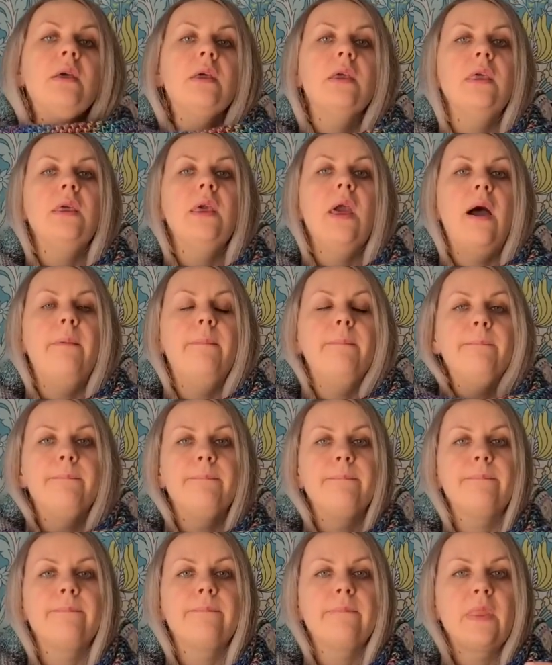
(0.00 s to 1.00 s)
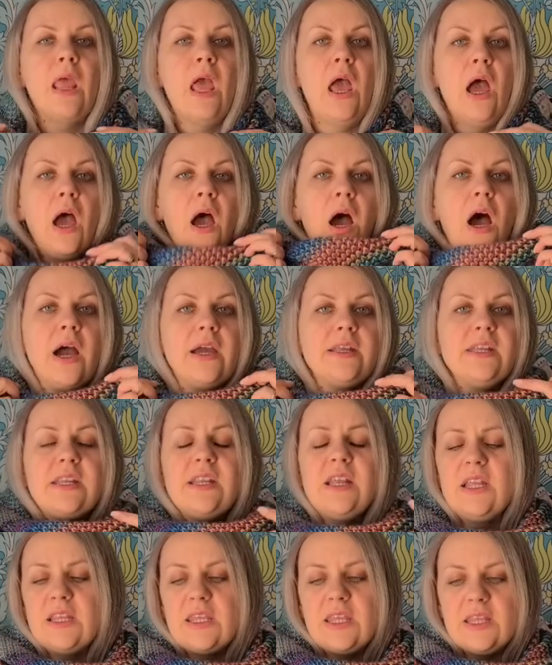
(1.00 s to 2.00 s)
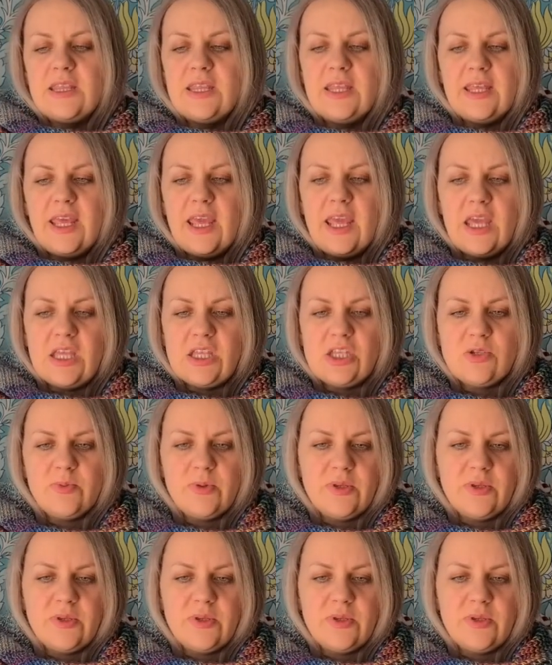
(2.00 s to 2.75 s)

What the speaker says: yeah. I did not get the gauge,